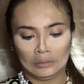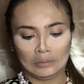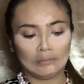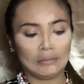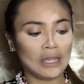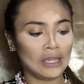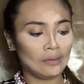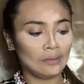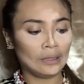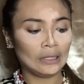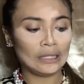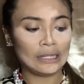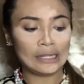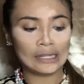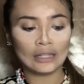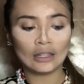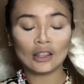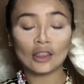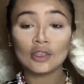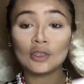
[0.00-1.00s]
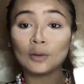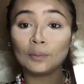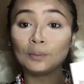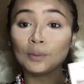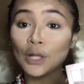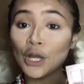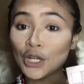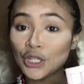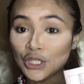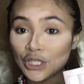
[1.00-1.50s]
Maybelline The
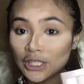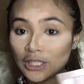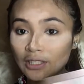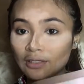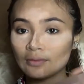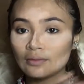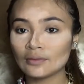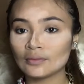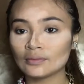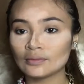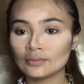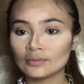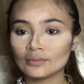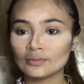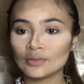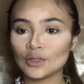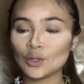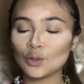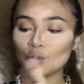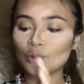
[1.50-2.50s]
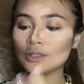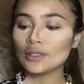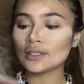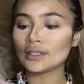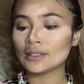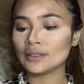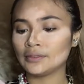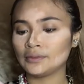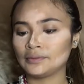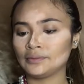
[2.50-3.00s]
Blush Nudes